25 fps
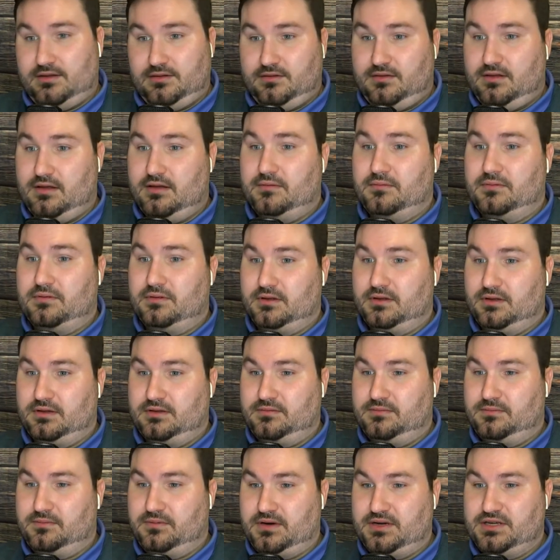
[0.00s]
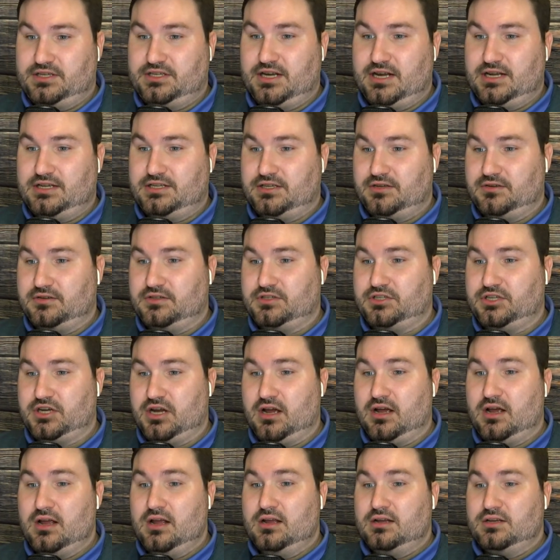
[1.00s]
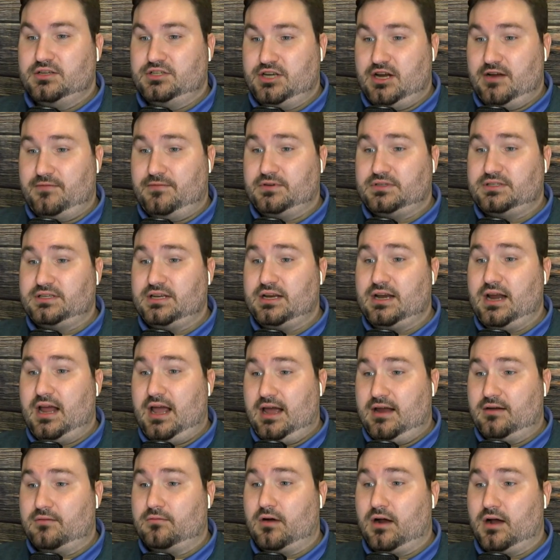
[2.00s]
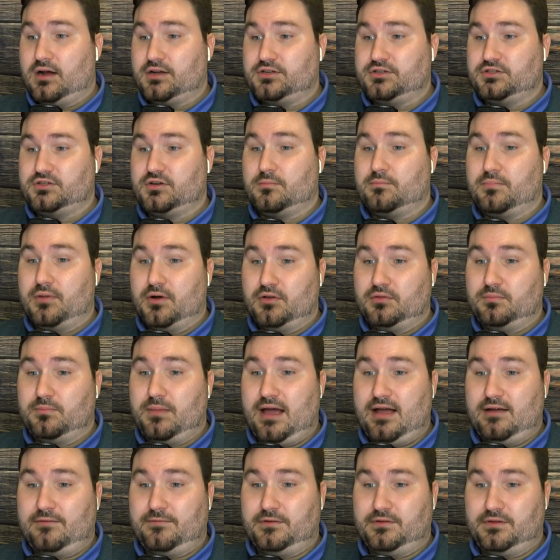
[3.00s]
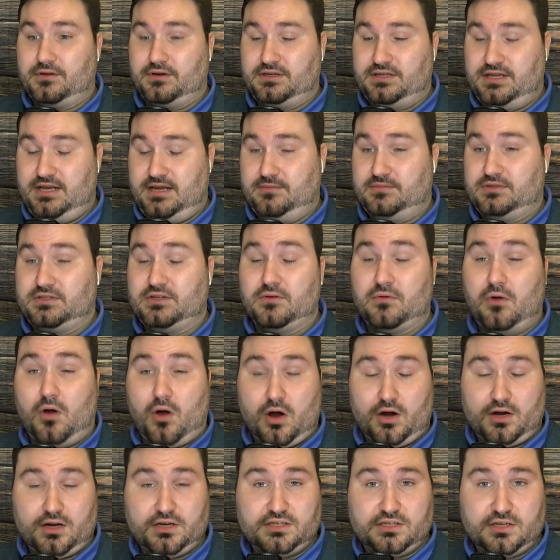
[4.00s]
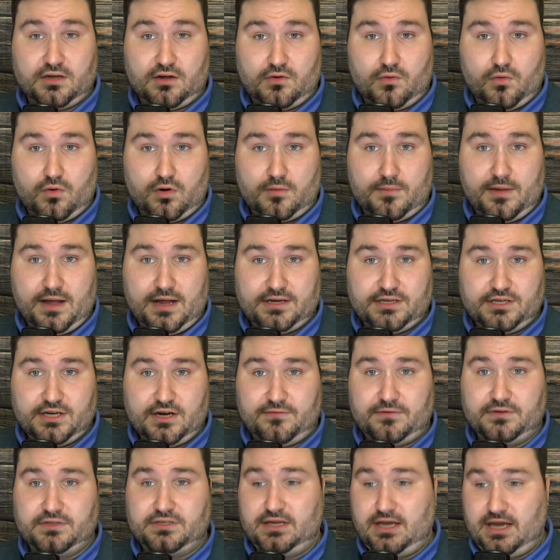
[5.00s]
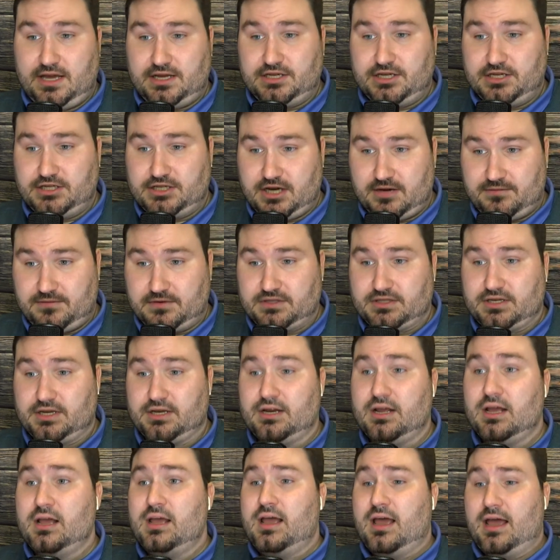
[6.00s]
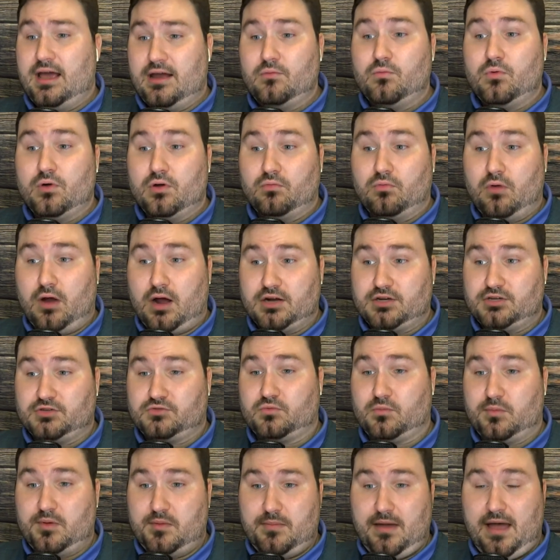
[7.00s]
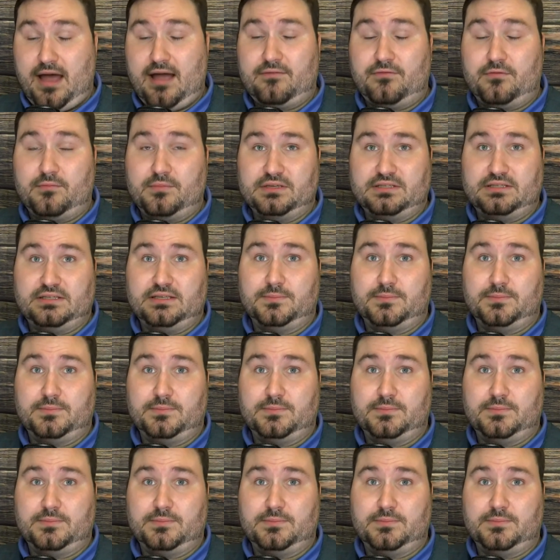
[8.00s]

And appreciate you. Jefferson and Rogers are both back for their team. So Arkansas quarterback Jefferson, KJ Jefferson, and Will Rogers will be back for Mississippi